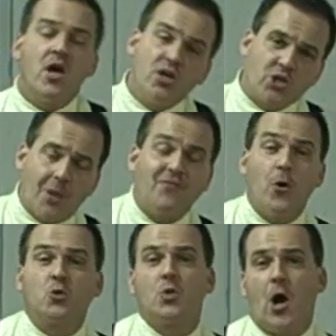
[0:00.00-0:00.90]
Some
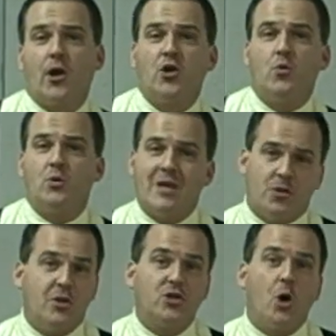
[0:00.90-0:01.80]
folks would argue it would need
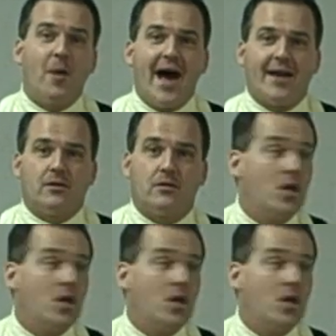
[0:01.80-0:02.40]
to be Joe Biden.